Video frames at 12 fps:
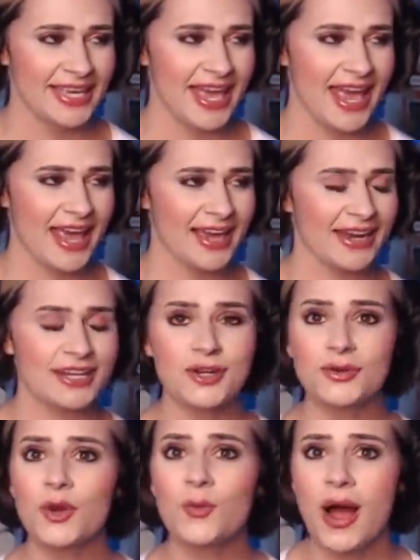And I
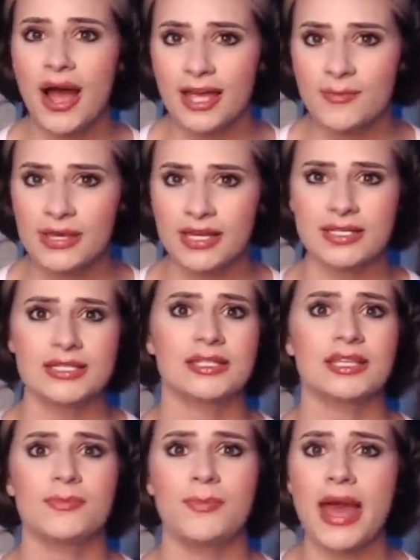don't know why, because
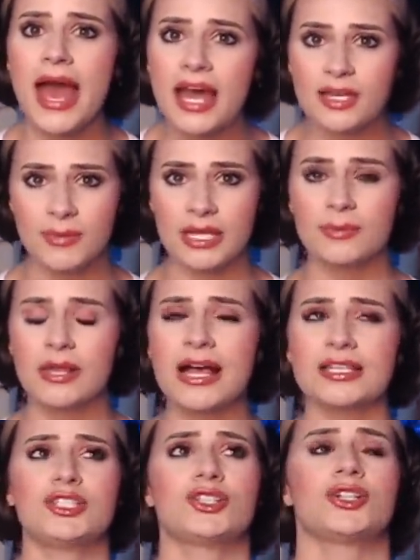the Padme
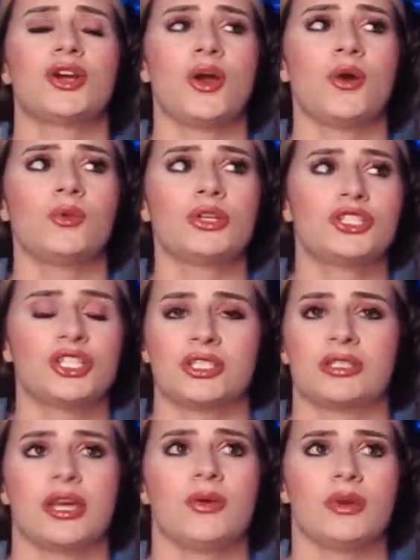blaster was
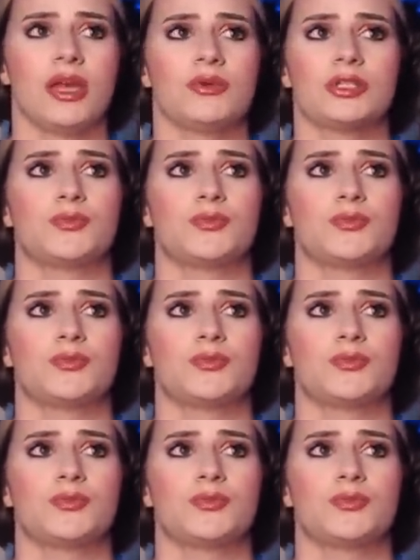just, it, it was